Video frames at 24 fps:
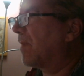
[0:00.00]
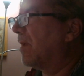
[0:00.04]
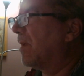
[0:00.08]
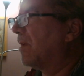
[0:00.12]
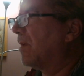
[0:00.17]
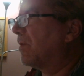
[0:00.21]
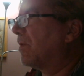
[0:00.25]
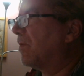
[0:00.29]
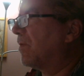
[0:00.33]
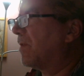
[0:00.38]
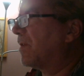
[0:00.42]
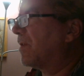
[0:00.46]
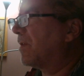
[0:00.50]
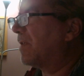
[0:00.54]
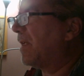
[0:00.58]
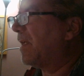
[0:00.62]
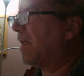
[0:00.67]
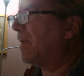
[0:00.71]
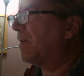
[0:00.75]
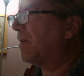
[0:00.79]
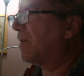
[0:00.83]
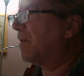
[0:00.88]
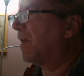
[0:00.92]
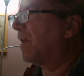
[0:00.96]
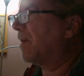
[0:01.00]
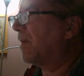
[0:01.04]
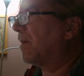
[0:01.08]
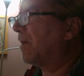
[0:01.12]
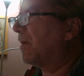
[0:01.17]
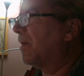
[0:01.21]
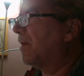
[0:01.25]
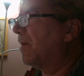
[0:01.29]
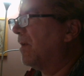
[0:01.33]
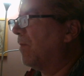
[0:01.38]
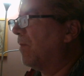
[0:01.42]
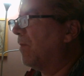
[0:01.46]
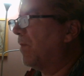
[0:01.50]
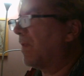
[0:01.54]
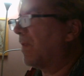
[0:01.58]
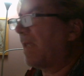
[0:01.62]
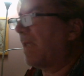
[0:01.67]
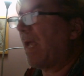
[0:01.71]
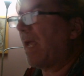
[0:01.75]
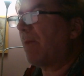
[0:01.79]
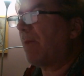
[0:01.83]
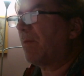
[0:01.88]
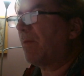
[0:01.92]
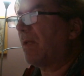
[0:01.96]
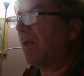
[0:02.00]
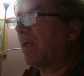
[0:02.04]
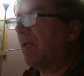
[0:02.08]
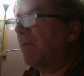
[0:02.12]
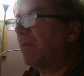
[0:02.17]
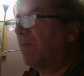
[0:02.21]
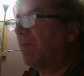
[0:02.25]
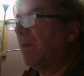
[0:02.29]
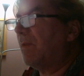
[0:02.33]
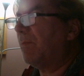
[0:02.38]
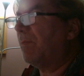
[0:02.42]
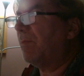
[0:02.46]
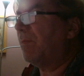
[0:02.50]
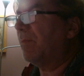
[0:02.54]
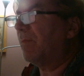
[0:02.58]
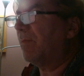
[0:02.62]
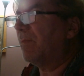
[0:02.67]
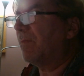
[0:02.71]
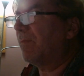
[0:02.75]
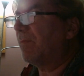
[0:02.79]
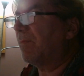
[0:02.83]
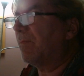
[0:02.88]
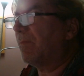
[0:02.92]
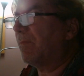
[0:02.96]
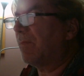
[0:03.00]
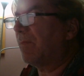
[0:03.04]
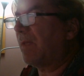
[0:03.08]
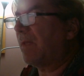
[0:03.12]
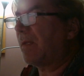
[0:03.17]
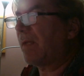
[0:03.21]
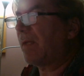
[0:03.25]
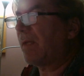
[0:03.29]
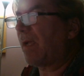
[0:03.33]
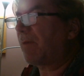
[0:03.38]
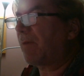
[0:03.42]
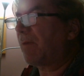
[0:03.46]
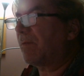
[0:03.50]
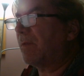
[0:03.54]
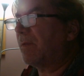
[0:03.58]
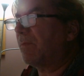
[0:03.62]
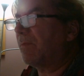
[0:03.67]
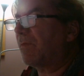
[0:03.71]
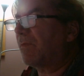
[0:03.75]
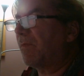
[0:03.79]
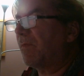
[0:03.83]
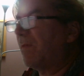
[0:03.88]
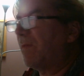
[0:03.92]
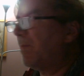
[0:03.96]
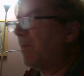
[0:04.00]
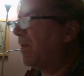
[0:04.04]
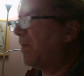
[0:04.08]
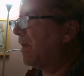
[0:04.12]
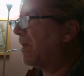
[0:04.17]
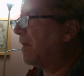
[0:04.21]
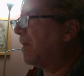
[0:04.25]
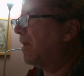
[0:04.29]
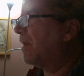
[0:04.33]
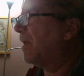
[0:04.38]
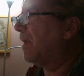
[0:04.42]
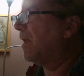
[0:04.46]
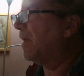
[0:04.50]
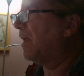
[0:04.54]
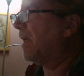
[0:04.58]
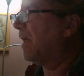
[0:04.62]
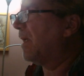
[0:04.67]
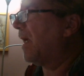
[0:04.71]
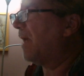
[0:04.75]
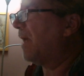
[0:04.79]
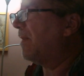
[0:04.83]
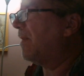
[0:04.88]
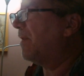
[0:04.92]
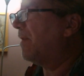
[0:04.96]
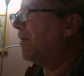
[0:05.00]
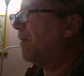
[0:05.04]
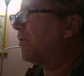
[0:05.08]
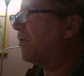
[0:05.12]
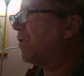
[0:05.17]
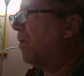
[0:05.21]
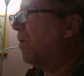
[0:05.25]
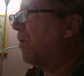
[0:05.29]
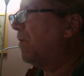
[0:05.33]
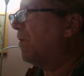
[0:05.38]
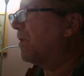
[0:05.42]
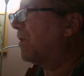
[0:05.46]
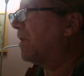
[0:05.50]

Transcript: So the set is there with capitalized acronyms for VPN, and then the show is